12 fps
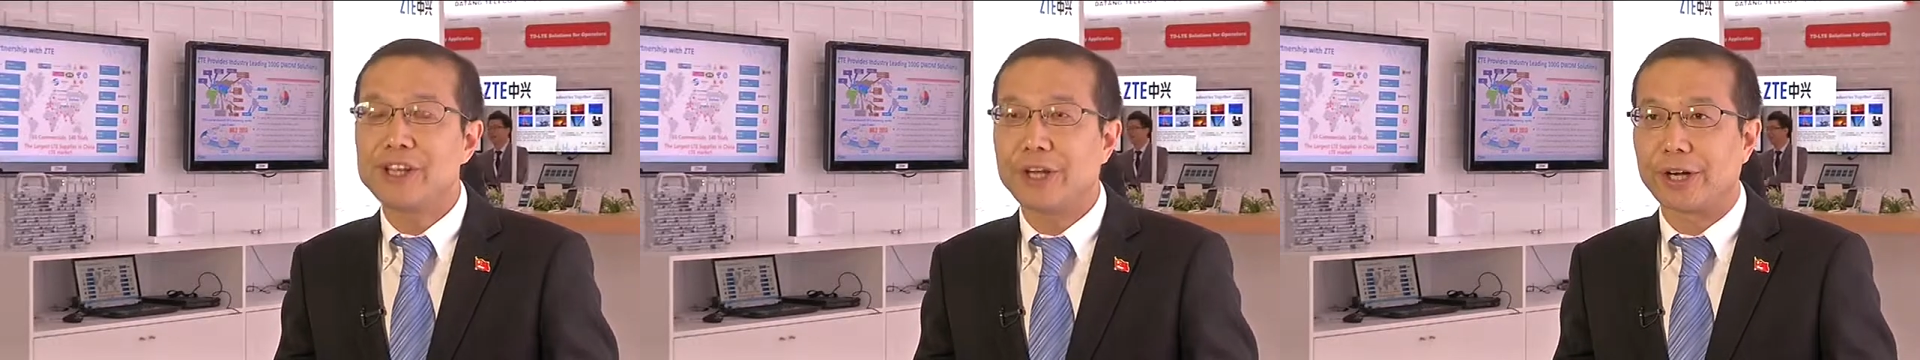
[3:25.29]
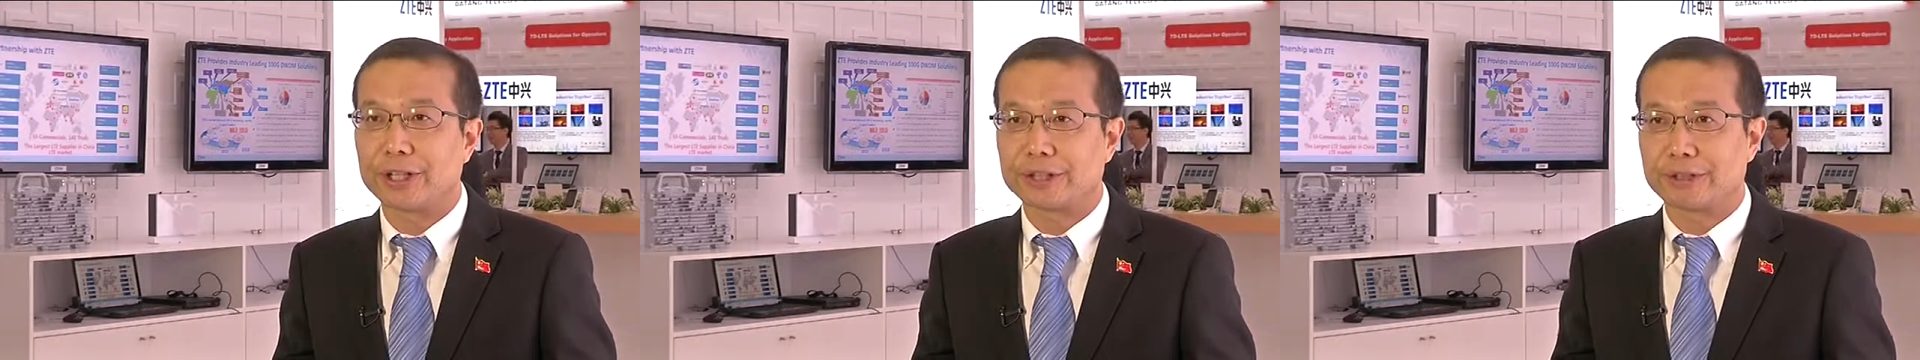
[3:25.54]

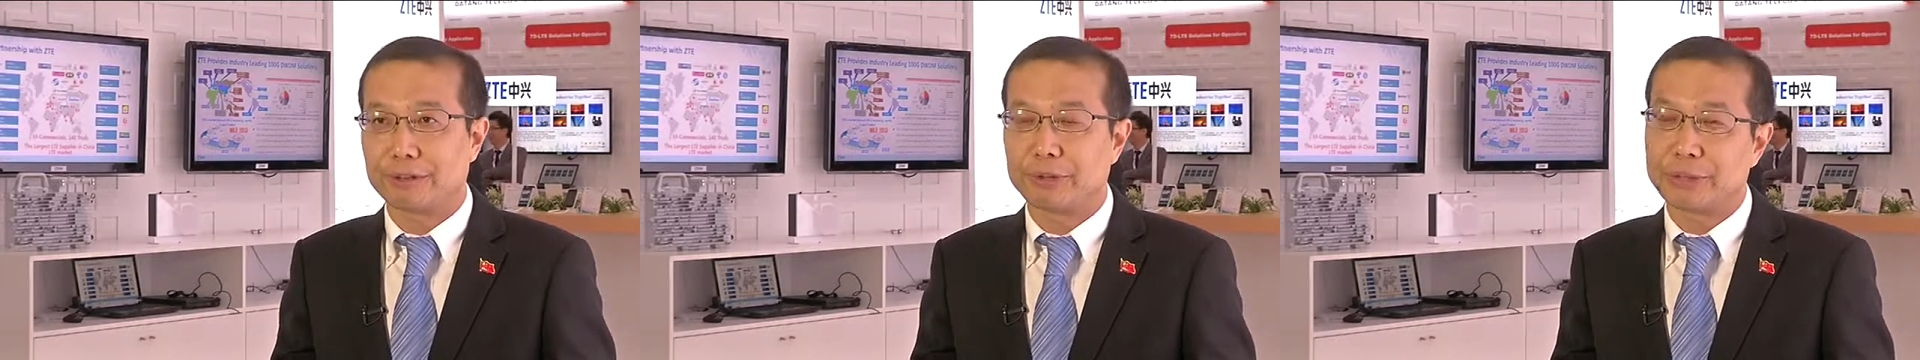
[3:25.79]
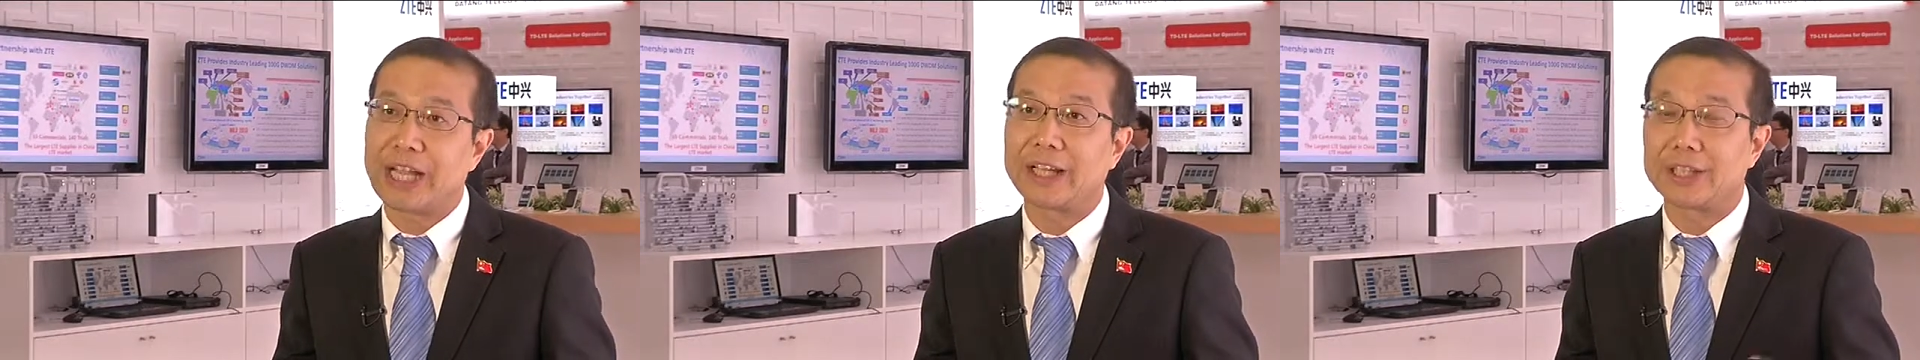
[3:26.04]
years
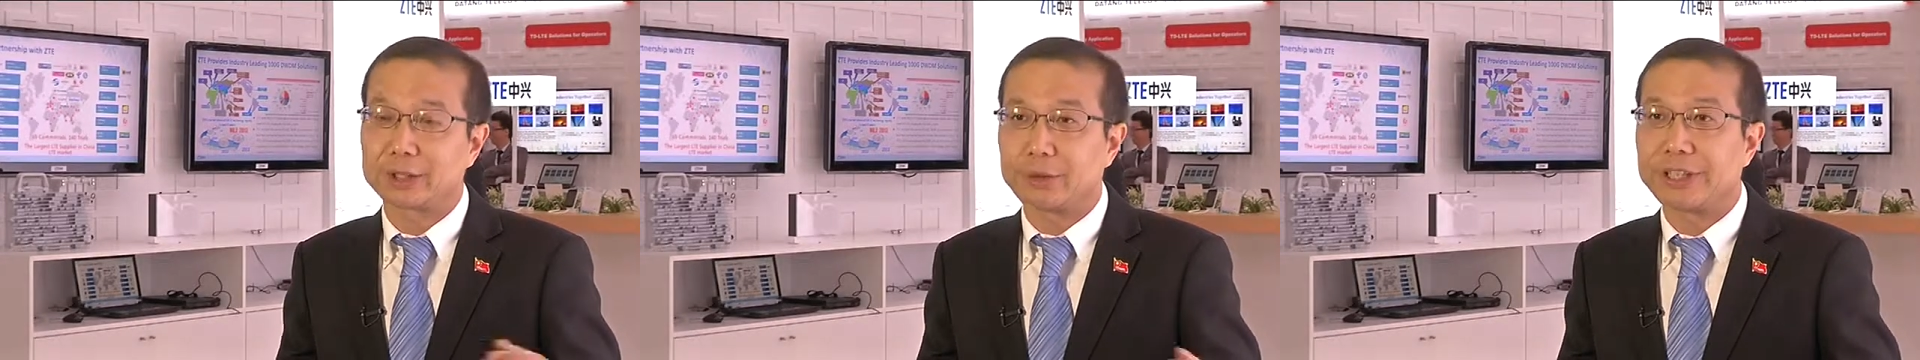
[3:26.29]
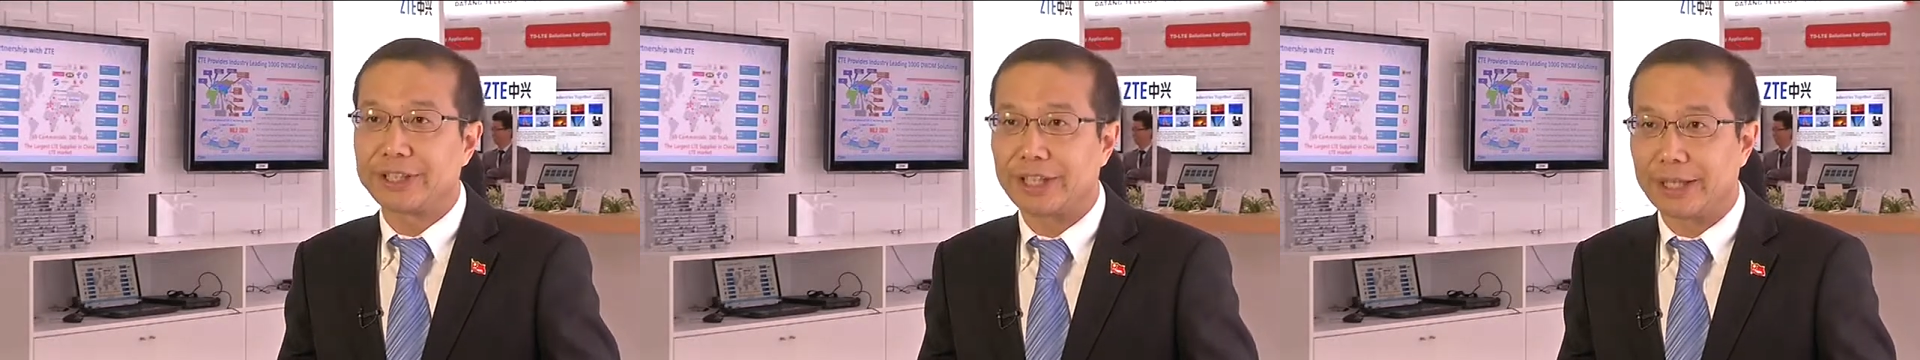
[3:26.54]
regarding
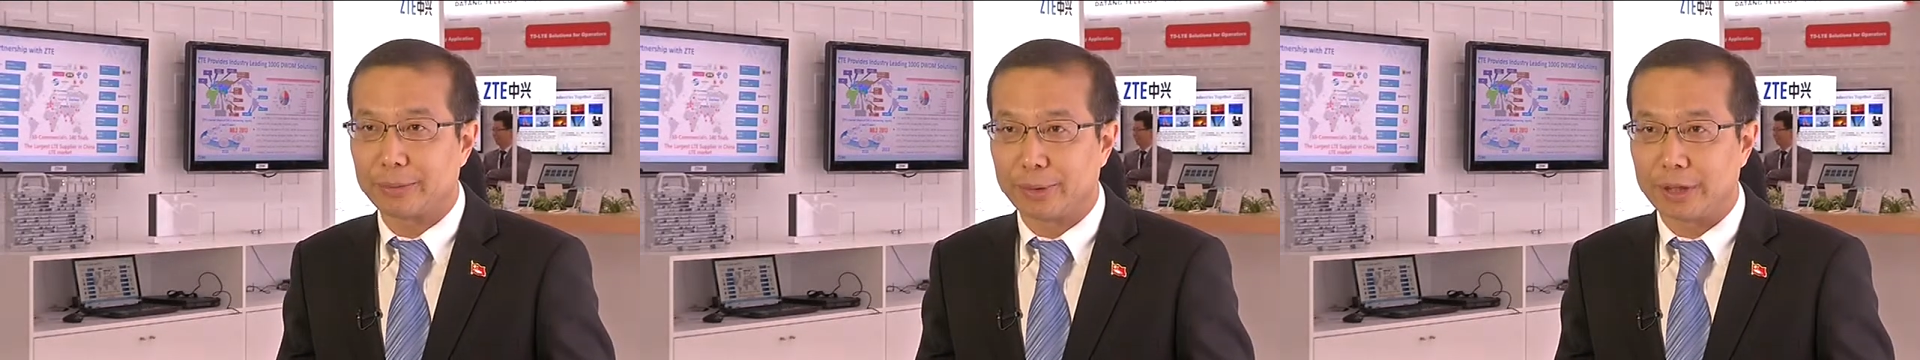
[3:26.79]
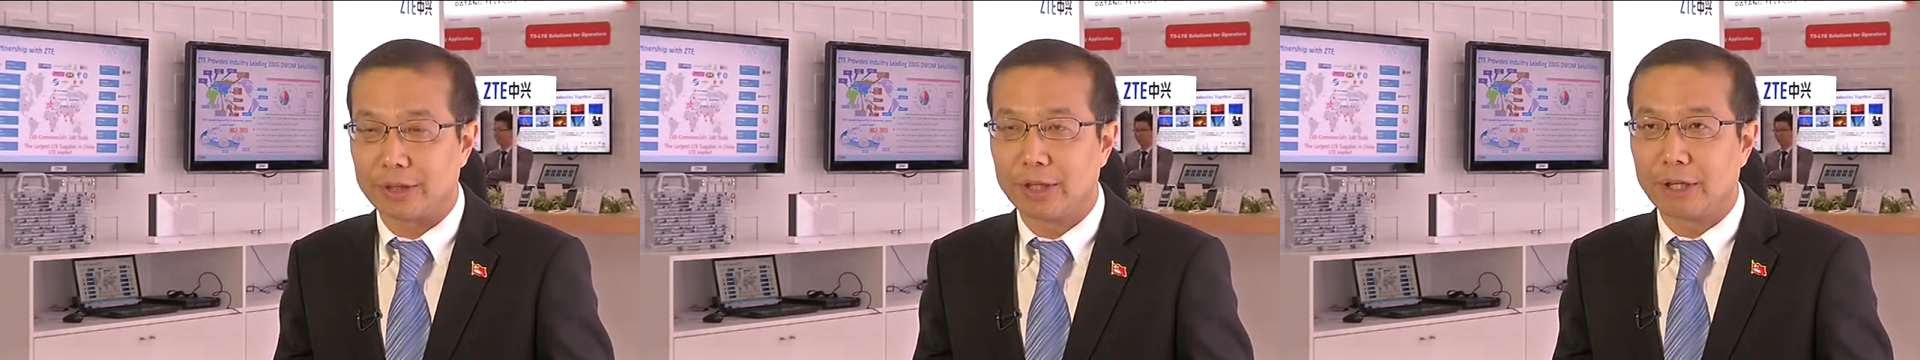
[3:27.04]
3G network.